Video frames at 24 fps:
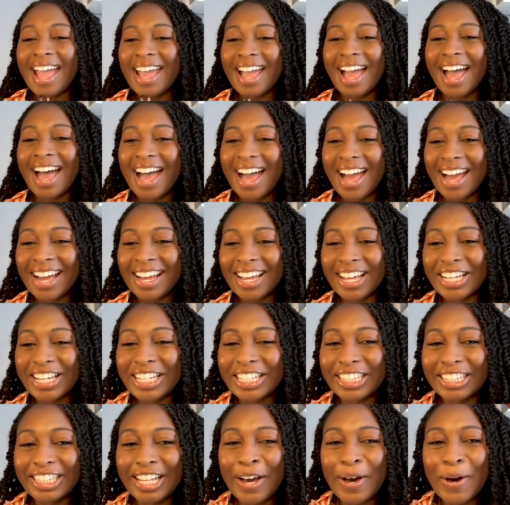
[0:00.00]
hi,
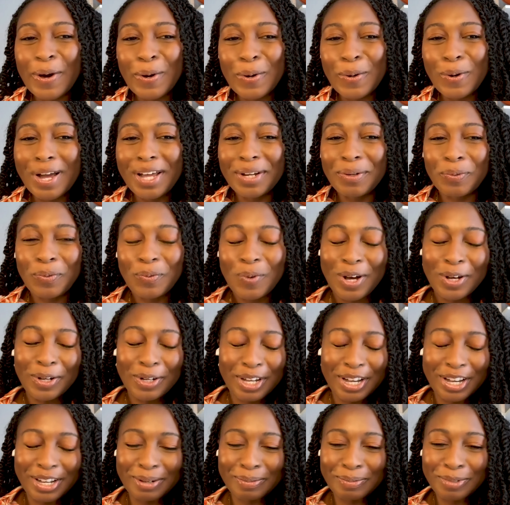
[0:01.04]
hello, and
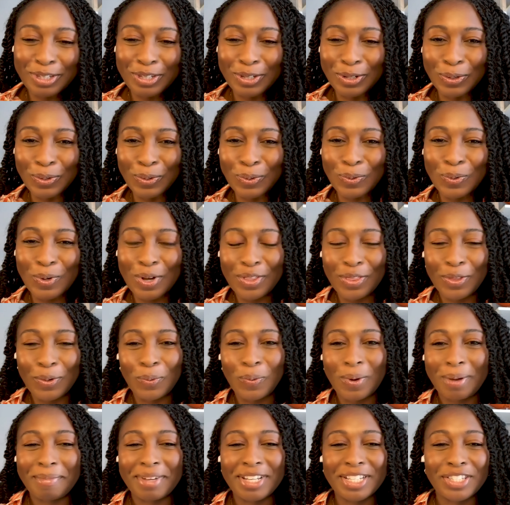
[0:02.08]
welcome to the
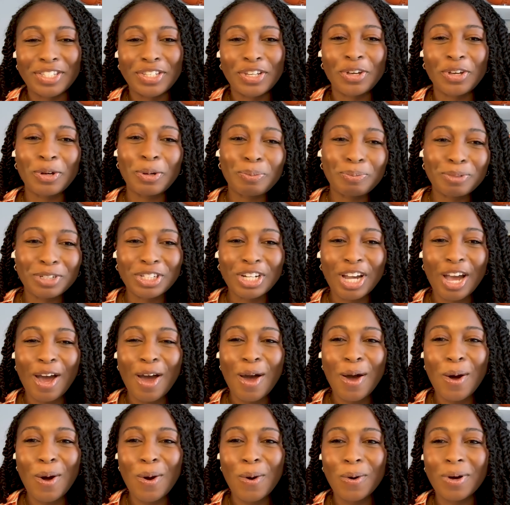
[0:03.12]
Women's Hoop
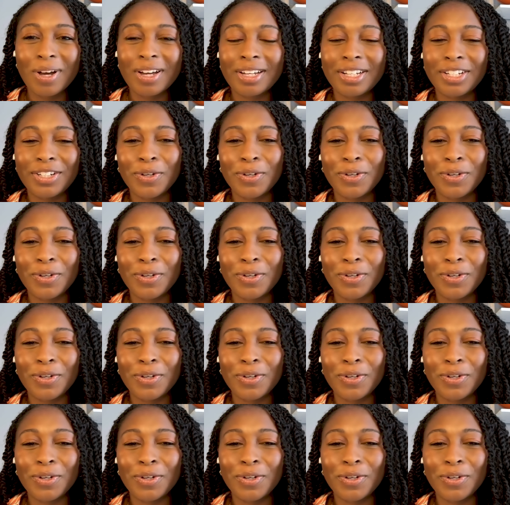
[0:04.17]
Show,